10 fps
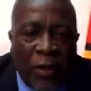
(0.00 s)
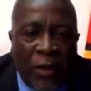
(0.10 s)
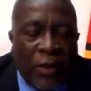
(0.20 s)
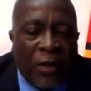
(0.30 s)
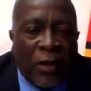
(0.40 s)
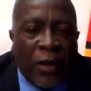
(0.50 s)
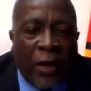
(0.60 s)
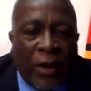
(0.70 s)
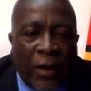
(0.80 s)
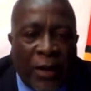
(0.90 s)
take this
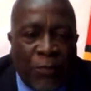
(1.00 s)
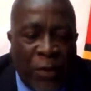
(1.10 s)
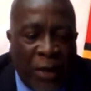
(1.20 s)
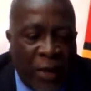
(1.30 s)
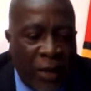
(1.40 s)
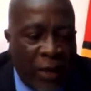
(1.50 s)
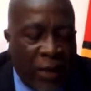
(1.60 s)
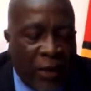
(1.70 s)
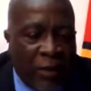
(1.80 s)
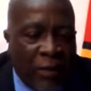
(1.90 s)
opportunity
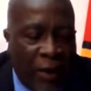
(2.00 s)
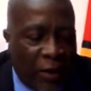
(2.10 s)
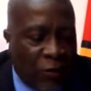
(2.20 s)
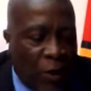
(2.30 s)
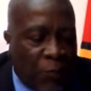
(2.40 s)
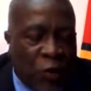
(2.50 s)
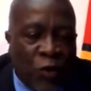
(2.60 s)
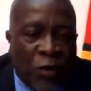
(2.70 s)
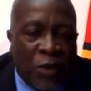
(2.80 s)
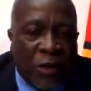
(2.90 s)
to
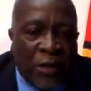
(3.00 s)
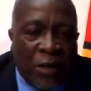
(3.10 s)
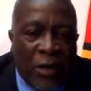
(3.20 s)
commend